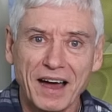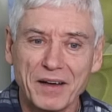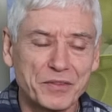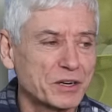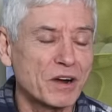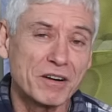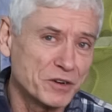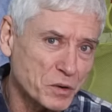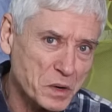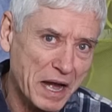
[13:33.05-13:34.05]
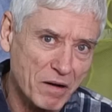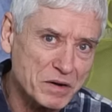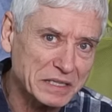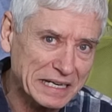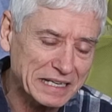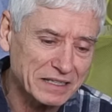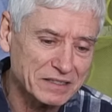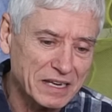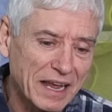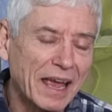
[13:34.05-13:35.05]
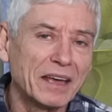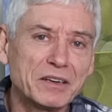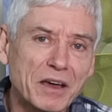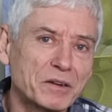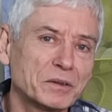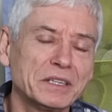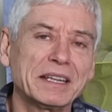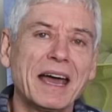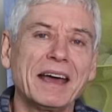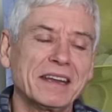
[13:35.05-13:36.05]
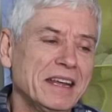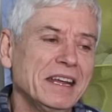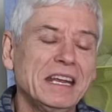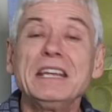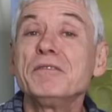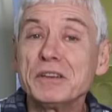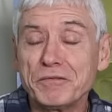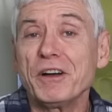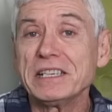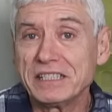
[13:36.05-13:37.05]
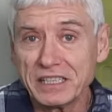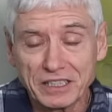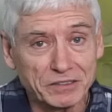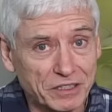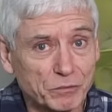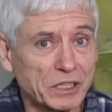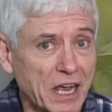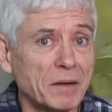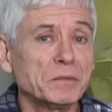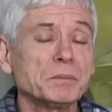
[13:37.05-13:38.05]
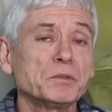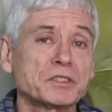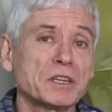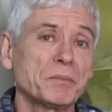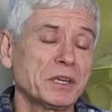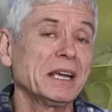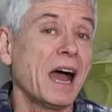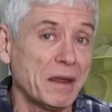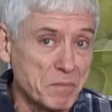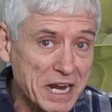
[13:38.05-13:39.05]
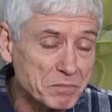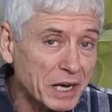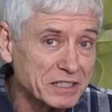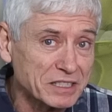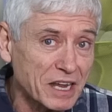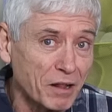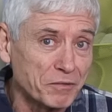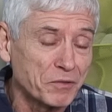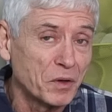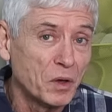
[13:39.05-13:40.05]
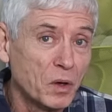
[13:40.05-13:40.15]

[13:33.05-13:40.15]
There are no guarantees, and not only that, even if I did come up with something I made myself,